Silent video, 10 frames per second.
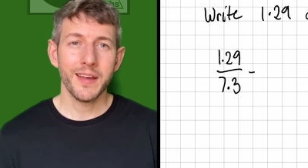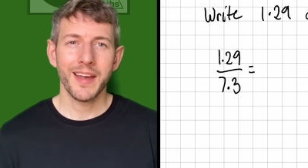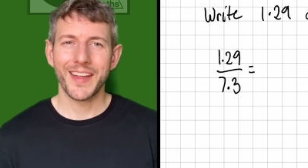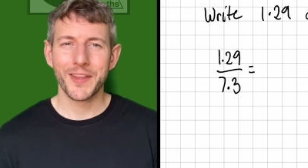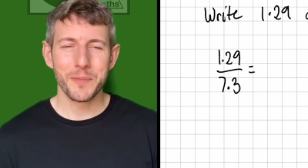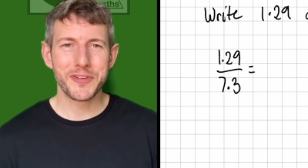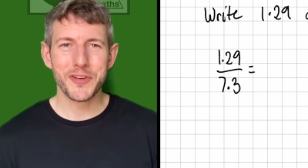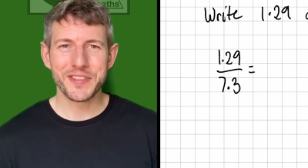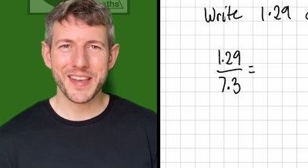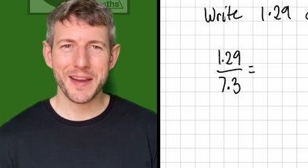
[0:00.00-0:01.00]
And then we do the
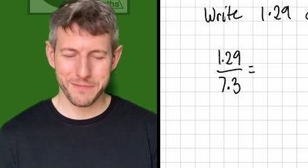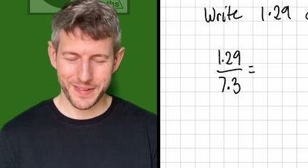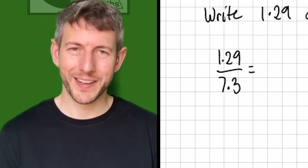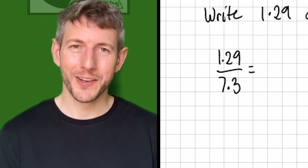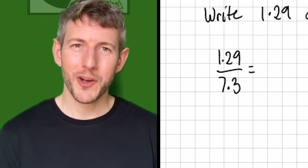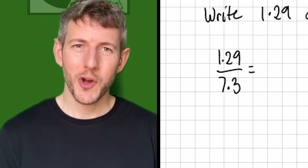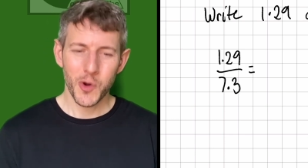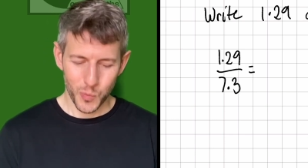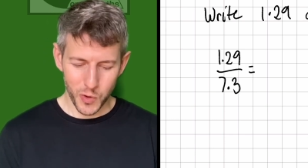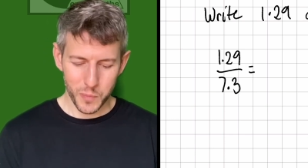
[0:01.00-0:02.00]
same thing,
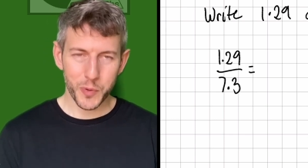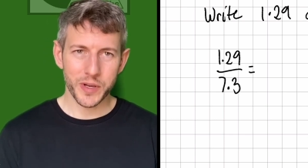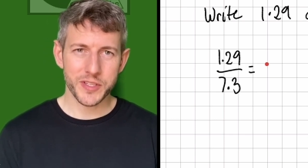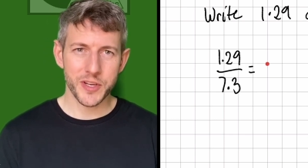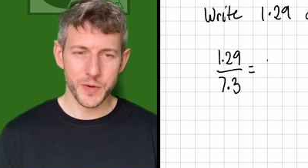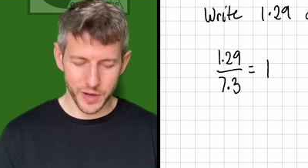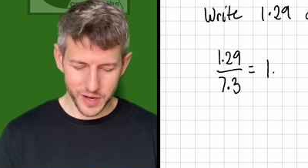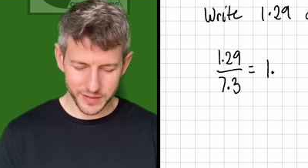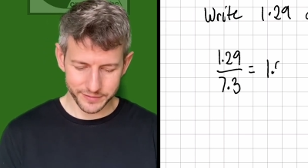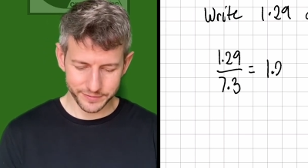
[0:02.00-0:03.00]

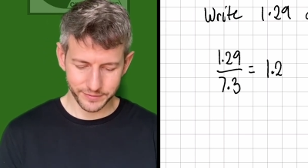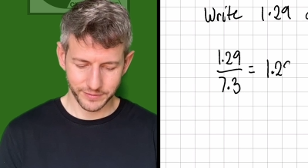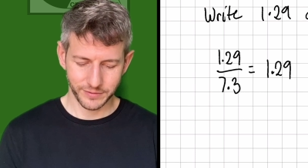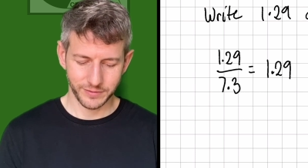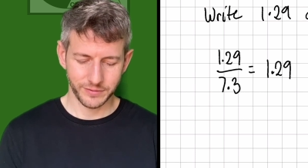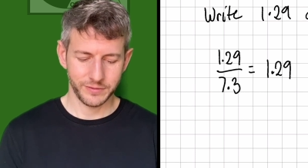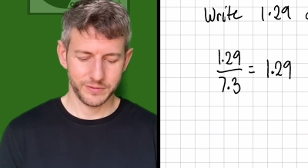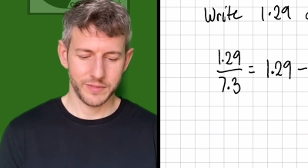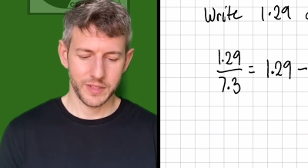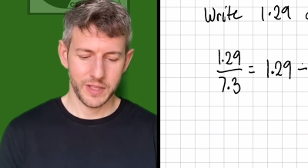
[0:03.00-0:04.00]
1.29
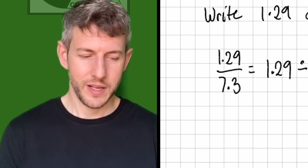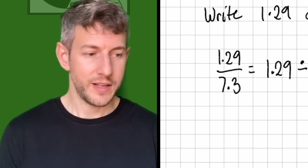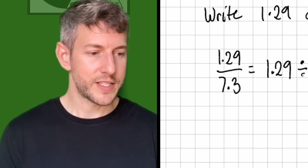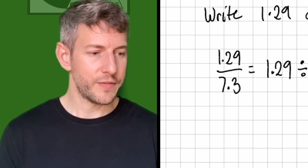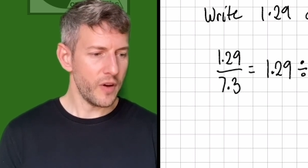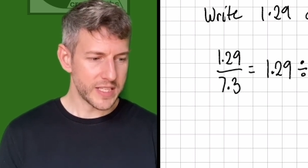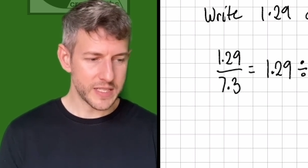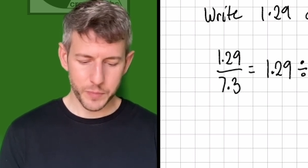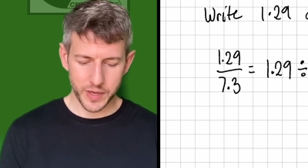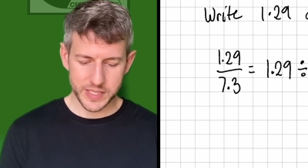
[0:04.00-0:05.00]

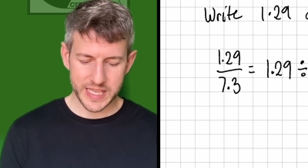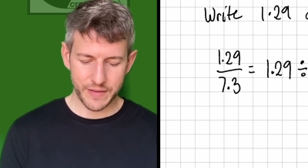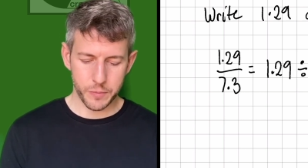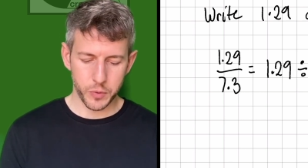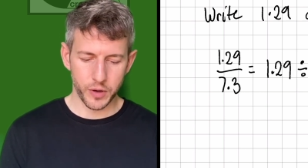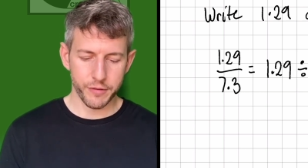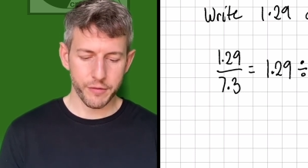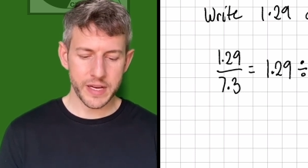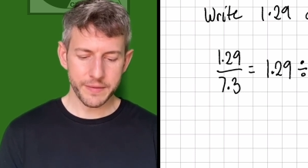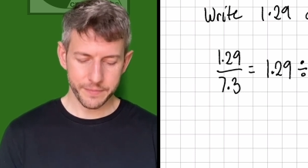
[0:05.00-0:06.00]
divided by
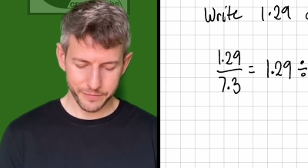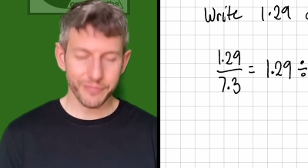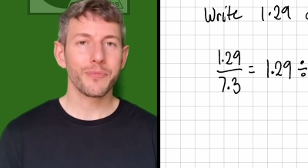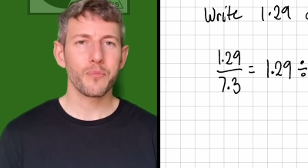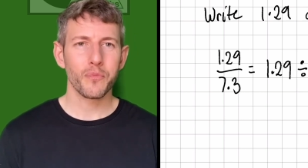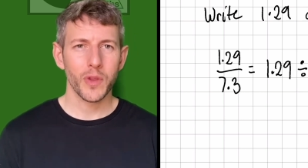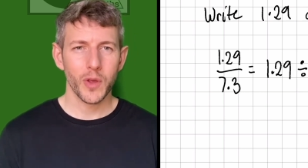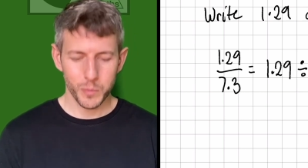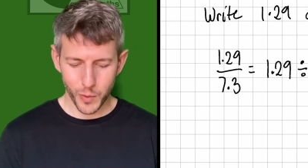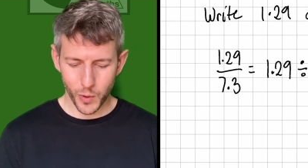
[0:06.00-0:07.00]
7.3
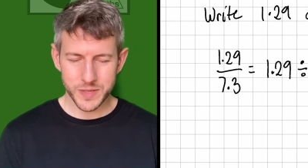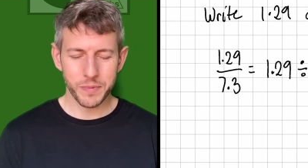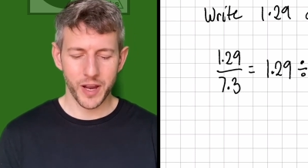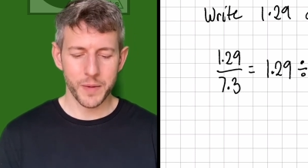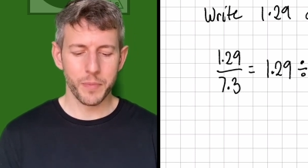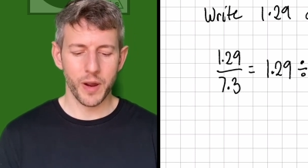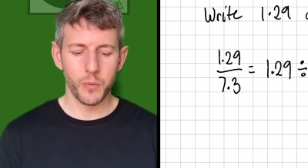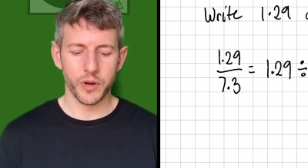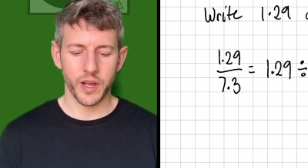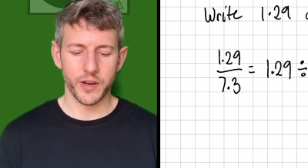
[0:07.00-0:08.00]
multiplied by
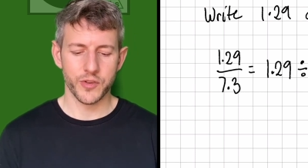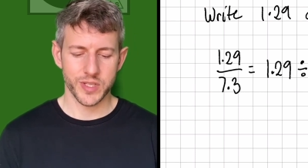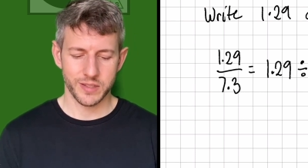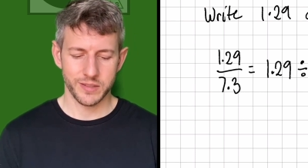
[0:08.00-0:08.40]
100.